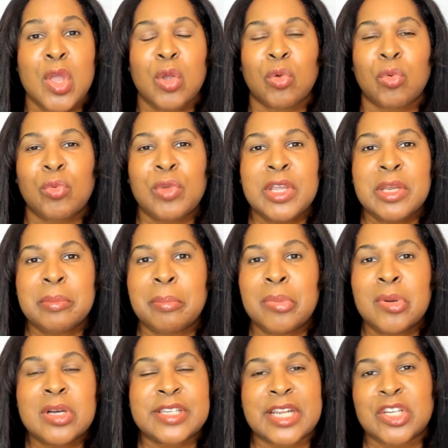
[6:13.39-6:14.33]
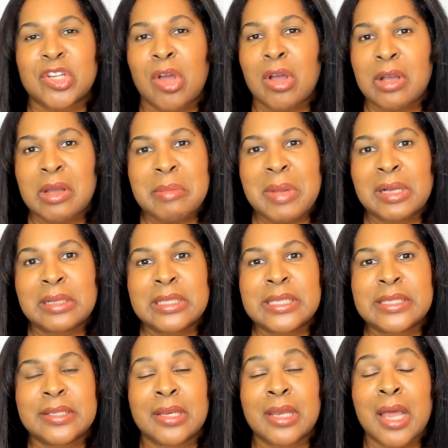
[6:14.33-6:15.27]
Read books. I talk about
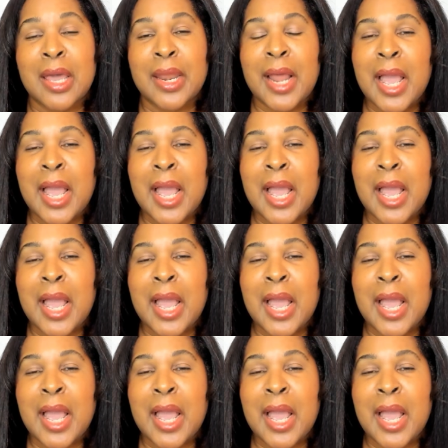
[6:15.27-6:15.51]
this a lot.